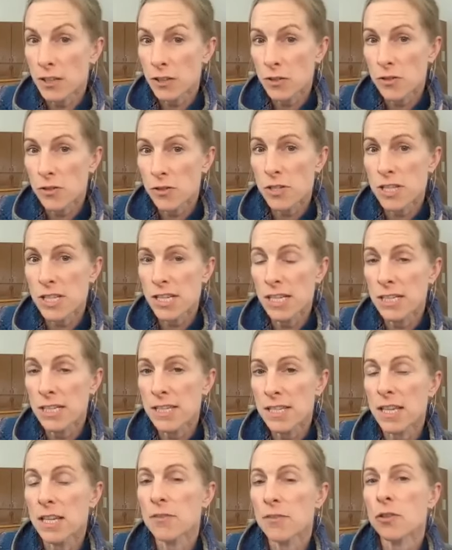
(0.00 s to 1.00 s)
other seed
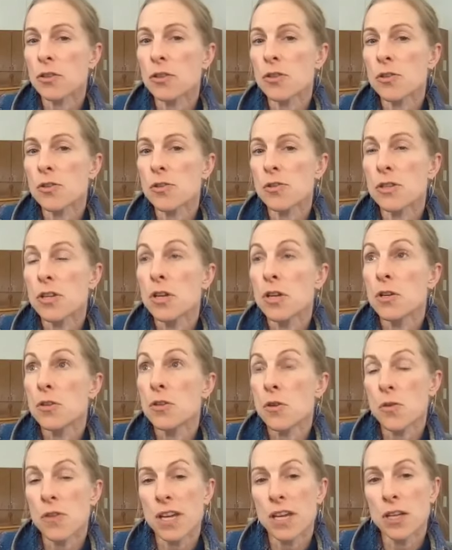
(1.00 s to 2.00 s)
savers
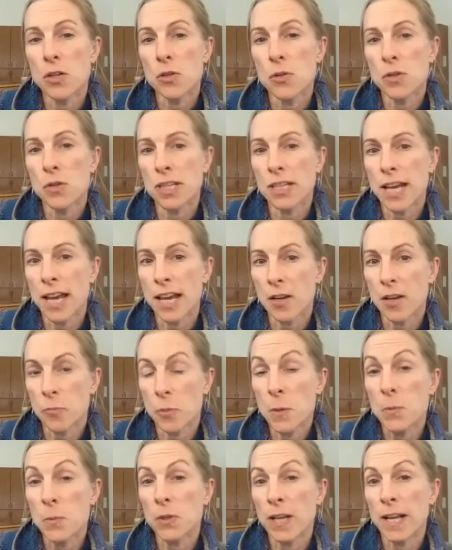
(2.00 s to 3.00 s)
so that you can have
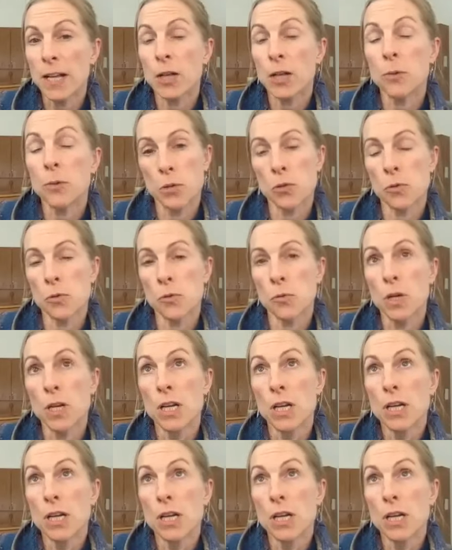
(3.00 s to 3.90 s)
people help you